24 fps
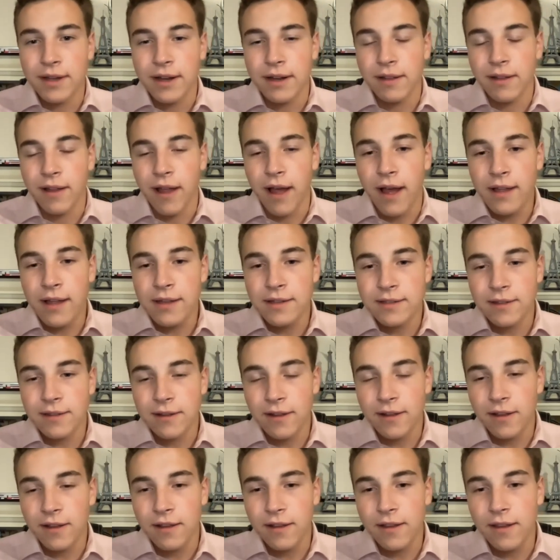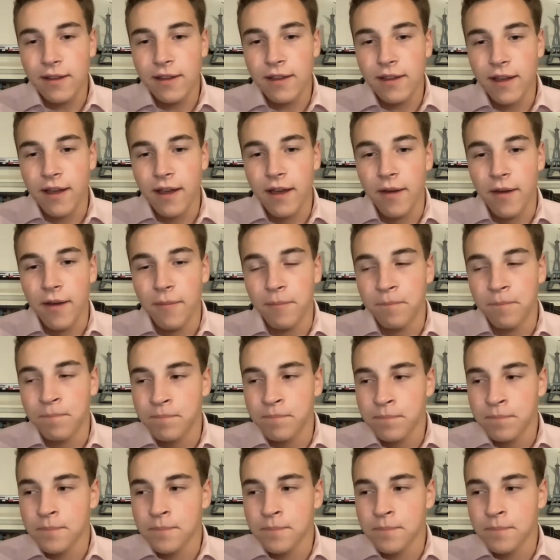at a loss, luckily. Um,